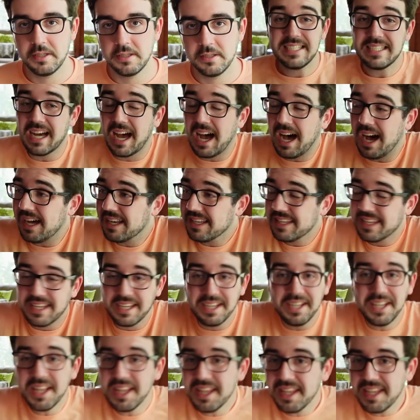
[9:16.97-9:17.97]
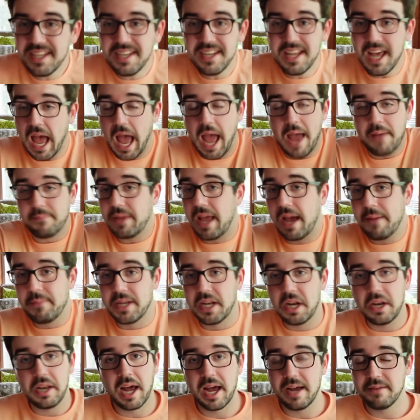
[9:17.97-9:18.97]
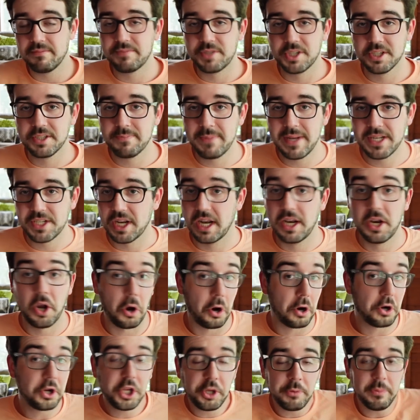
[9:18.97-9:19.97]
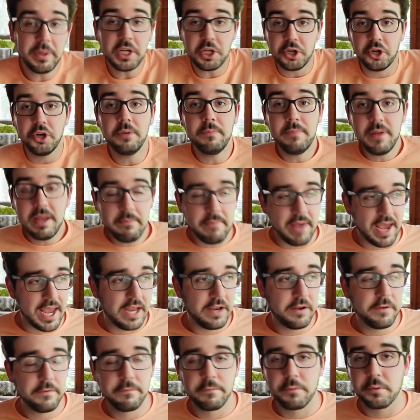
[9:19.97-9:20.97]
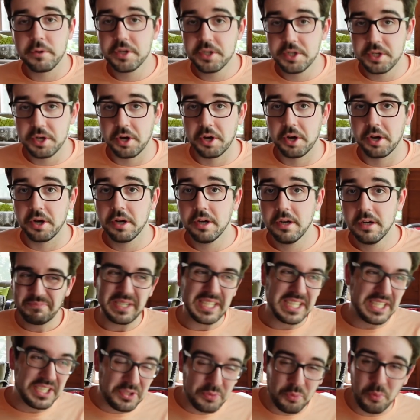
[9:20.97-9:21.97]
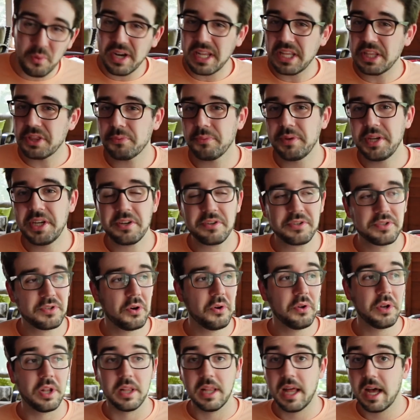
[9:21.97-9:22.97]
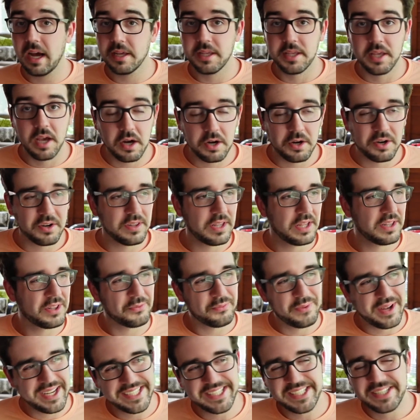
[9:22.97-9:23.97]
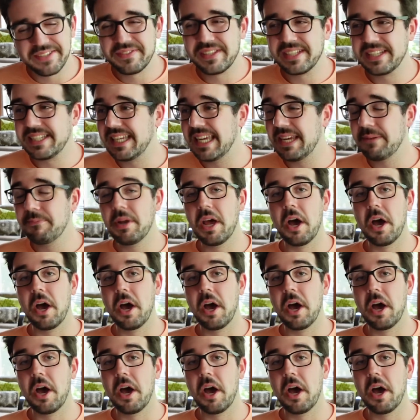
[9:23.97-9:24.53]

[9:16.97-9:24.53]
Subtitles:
Todd Gilliland, I just mentioned an argument could be made for sure, but he's 23 years old, a lot younger than the rest of the team.